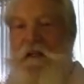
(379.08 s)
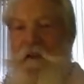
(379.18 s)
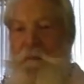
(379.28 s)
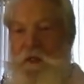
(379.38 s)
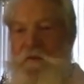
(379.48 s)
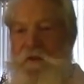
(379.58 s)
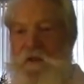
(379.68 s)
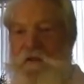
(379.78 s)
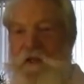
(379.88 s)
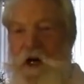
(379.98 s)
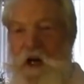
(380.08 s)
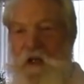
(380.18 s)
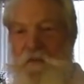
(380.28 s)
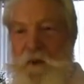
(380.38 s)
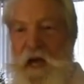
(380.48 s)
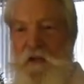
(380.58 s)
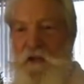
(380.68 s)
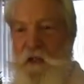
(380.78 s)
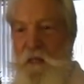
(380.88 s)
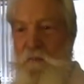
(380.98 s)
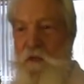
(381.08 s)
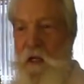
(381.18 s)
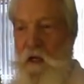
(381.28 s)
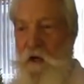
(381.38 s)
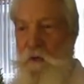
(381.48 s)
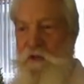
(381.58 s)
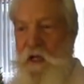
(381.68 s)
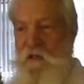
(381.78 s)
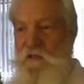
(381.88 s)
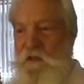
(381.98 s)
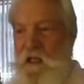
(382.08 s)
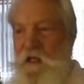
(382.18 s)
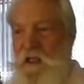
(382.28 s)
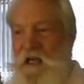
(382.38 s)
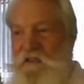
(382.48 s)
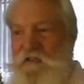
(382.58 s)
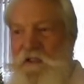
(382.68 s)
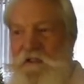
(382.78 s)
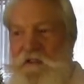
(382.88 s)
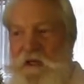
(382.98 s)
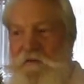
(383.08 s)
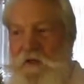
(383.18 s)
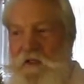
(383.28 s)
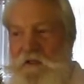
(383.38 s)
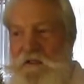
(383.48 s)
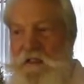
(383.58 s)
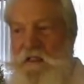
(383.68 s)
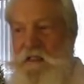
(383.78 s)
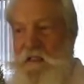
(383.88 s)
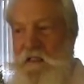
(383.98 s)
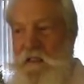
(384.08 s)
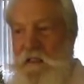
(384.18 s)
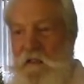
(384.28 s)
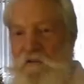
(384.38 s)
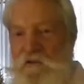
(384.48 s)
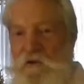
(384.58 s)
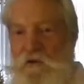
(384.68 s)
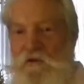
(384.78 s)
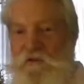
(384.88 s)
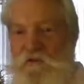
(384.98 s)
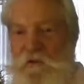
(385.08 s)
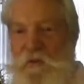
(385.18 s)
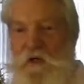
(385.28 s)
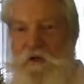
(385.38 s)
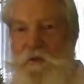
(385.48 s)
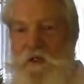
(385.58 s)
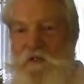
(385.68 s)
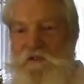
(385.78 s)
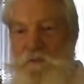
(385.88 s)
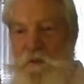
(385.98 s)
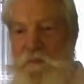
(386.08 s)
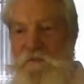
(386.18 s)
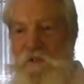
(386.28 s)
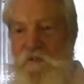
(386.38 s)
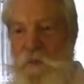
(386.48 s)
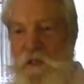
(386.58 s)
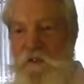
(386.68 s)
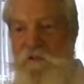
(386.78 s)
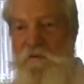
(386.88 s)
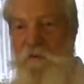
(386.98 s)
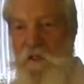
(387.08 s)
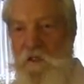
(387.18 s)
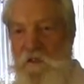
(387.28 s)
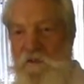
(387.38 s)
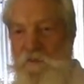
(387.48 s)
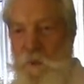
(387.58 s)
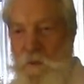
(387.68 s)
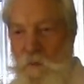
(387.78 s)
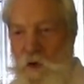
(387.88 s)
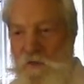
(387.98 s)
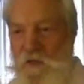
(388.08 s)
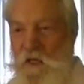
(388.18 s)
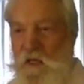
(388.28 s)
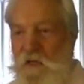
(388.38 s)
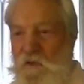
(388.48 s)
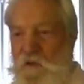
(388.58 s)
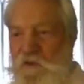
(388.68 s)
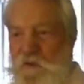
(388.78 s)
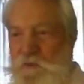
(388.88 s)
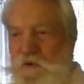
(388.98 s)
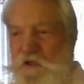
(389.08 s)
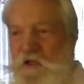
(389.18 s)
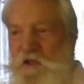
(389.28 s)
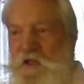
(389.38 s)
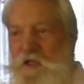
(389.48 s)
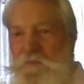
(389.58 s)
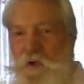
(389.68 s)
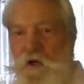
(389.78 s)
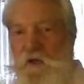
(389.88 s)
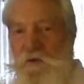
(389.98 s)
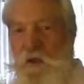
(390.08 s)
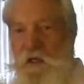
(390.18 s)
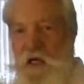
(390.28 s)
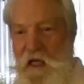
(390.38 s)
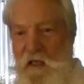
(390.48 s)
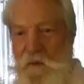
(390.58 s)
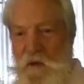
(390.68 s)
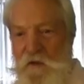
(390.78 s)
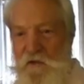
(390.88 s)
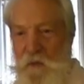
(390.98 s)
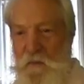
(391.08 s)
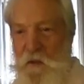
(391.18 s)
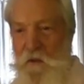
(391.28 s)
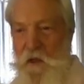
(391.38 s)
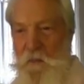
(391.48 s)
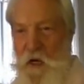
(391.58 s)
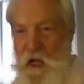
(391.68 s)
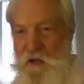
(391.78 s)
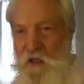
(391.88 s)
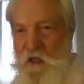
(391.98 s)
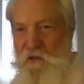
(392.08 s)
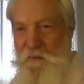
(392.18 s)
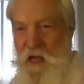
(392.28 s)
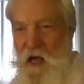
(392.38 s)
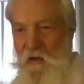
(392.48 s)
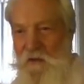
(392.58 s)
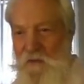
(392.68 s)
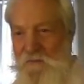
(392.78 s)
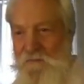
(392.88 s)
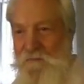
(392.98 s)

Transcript: The beaver's large paddle-shaped tail, which has scale-like skin covering it, is used as a rudder when it swims, as well as a fin to swim with. This is particularly important when the animal is swimming with a branch in its mouth.